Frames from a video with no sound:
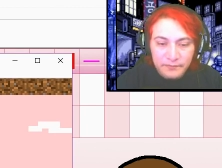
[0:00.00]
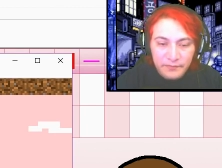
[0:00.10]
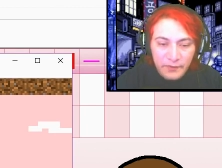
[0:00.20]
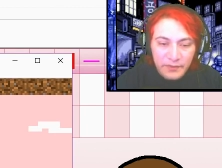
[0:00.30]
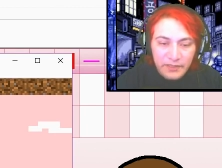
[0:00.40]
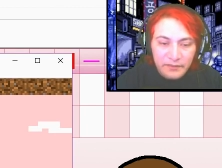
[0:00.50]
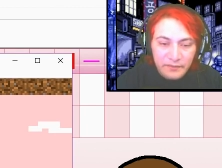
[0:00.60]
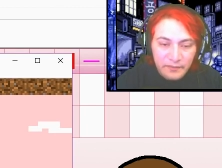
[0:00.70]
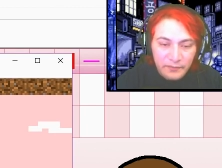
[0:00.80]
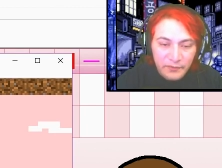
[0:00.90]
Alright,
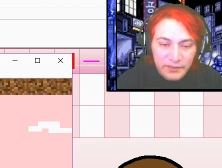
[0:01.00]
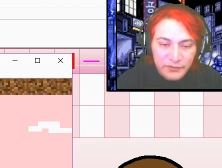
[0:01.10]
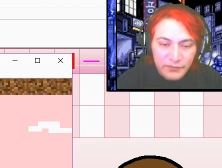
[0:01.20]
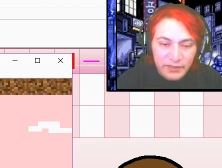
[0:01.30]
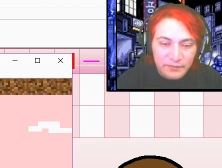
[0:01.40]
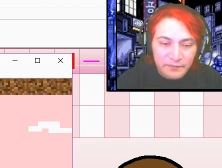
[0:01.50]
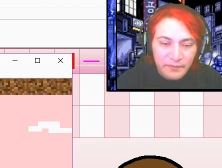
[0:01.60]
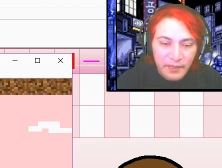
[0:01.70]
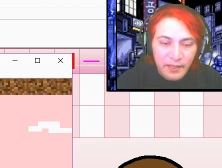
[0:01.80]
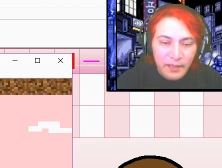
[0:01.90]
we can swim.
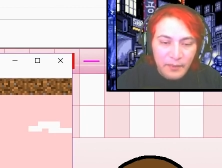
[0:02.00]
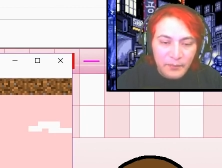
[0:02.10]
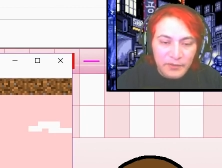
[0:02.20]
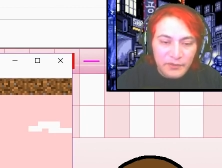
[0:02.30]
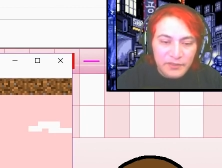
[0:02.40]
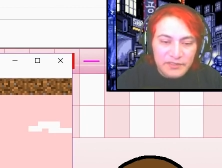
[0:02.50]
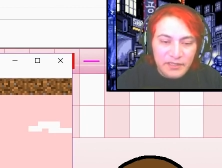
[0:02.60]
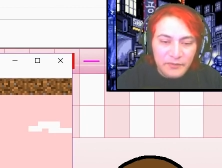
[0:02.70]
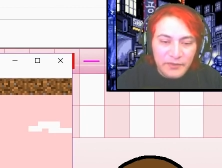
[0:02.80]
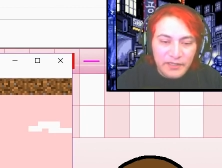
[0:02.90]
But notice
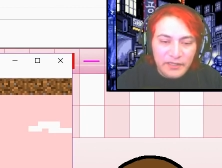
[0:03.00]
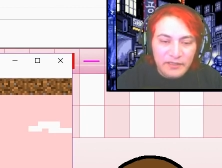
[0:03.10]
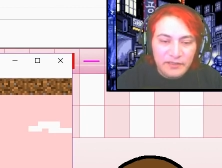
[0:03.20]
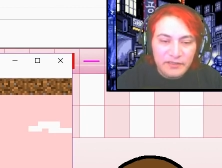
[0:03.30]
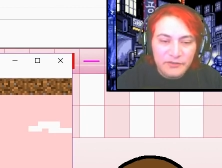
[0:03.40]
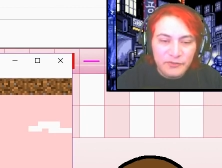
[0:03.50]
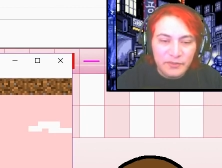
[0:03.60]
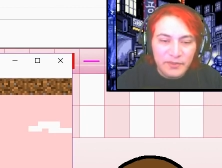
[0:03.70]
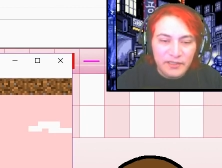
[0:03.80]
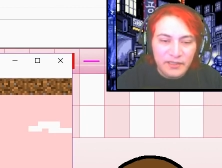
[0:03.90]
that we can swim
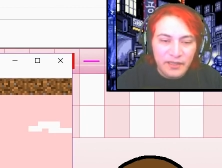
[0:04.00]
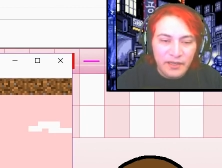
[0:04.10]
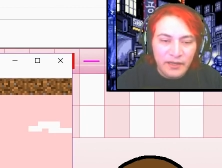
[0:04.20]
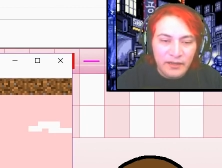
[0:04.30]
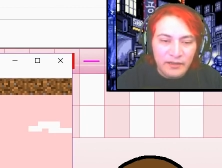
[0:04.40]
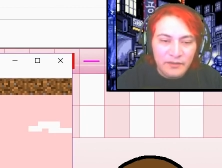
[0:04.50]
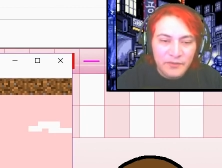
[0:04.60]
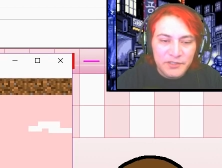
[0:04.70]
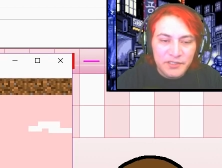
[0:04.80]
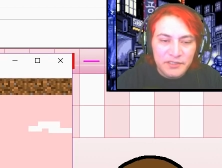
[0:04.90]
in the air,
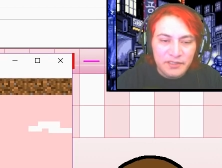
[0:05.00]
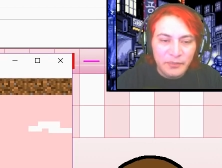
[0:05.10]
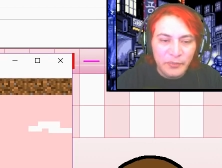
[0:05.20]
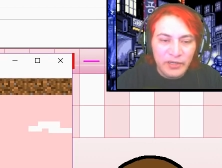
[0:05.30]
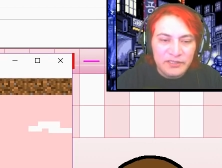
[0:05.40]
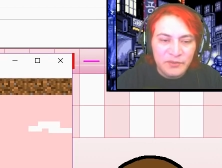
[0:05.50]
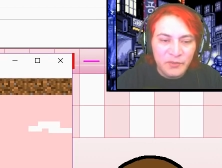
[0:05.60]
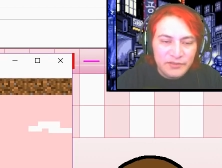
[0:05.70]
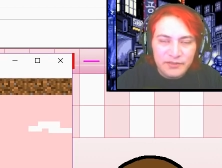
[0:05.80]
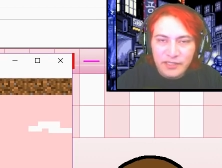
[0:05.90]
which is
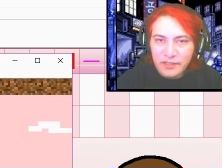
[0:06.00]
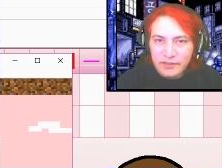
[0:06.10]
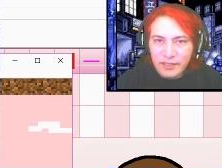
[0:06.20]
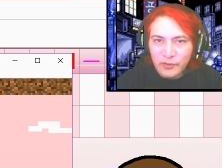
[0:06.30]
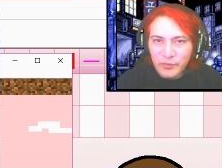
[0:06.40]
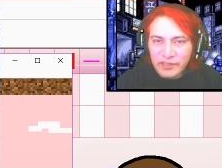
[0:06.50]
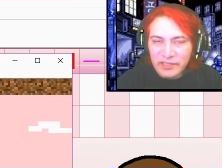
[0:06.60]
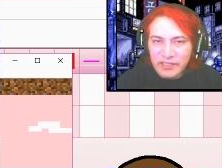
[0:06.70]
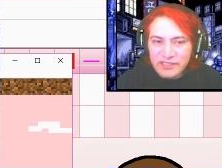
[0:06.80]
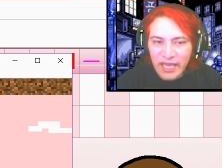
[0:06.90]
impossible. That could be a
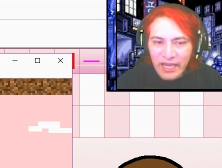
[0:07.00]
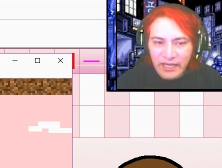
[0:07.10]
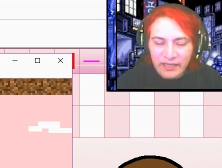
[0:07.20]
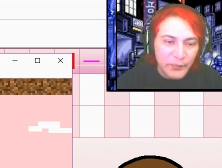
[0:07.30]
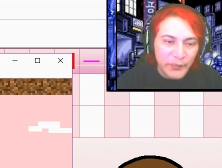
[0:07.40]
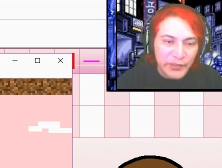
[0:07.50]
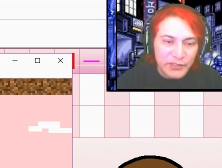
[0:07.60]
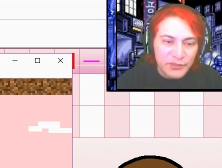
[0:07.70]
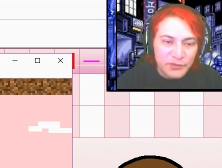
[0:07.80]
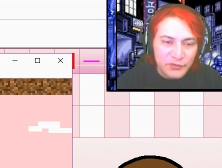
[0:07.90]
nice hack.
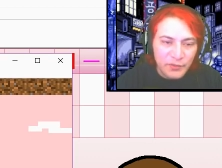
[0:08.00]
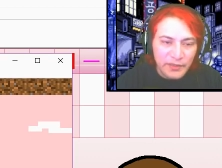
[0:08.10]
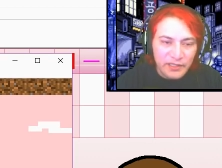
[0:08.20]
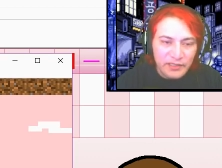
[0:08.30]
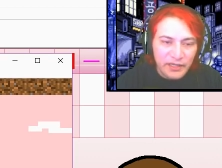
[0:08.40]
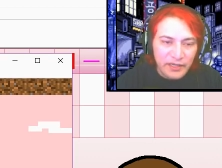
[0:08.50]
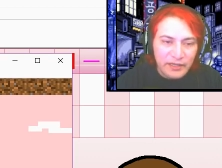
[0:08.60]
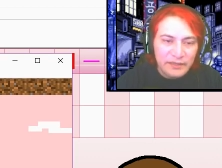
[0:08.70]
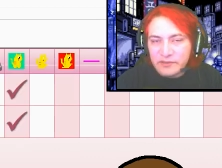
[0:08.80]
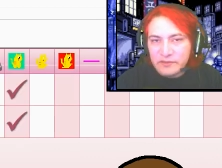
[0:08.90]
Pikachu swimming in the air.
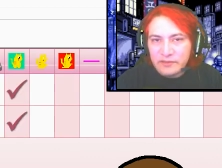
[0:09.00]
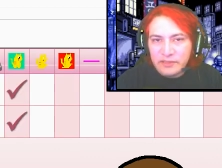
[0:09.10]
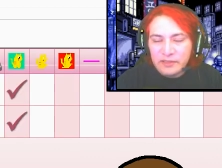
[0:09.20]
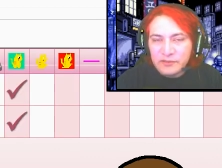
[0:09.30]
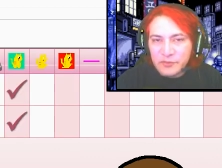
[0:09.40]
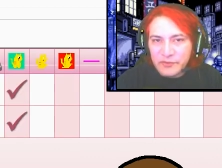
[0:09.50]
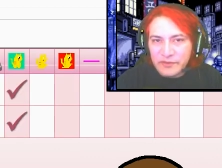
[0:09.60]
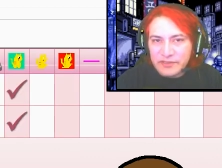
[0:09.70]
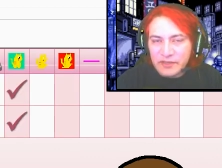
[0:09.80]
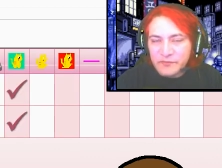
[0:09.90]
Now, to prevent
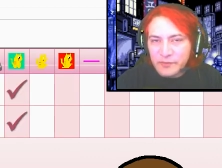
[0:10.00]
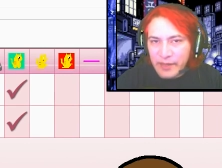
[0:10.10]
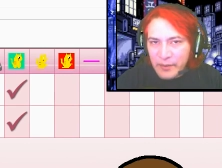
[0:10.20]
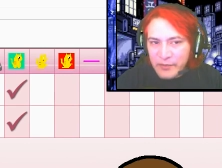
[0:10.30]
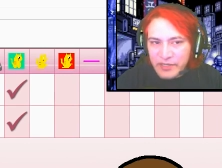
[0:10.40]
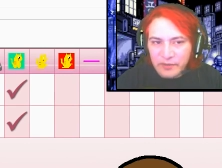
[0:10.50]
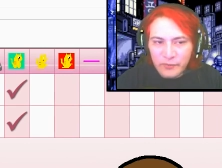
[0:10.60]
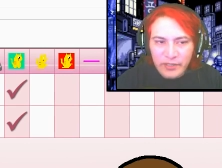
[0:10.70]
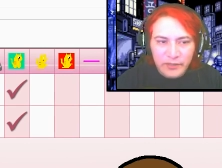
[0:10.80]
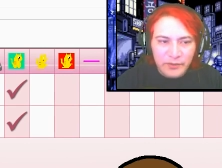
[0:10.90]
that from happening,
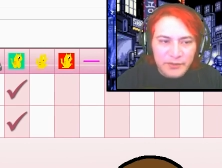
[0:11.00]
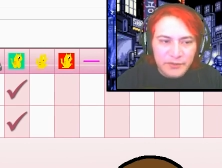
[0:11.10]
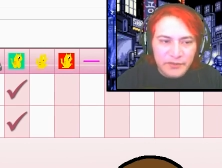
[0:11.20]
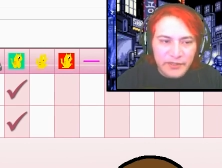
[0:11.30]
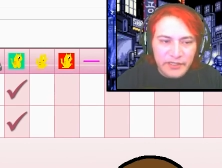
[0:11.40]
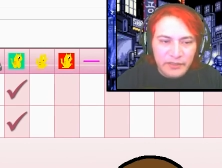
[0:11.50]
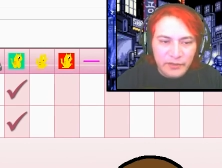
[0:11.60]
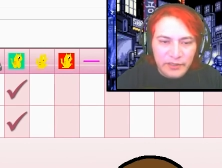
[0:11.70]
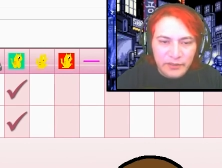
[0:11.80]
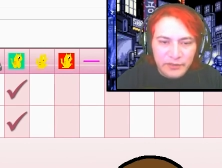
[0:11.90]
we're going to create
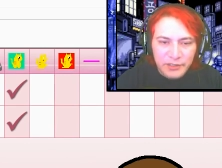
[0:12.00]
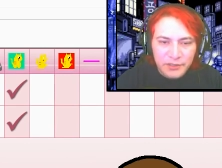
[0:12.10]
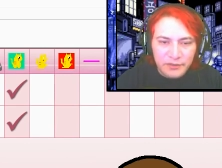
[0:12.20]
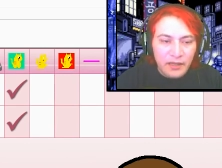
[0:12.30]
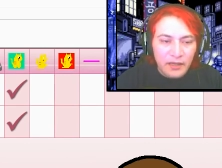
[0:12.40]
another condition.